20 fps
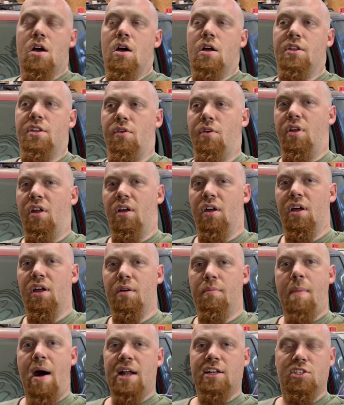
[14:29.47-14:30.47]
doing a
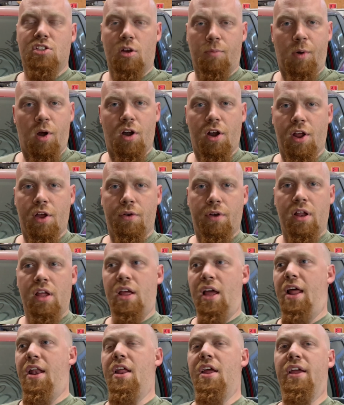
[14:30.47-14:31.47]
monster burnout
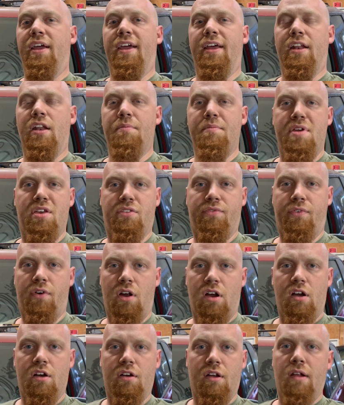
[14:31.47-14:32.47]
and then getting a
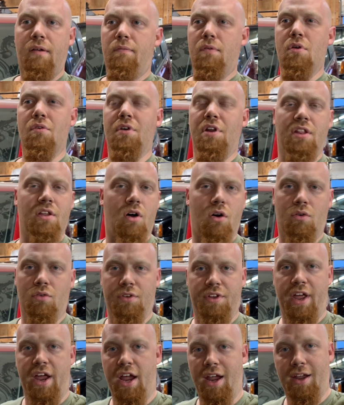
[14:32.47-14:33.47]
misfire and ruining the whole
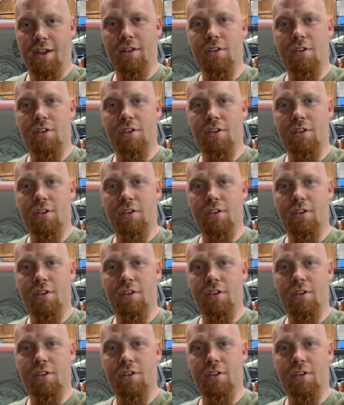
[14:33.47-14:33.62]
day.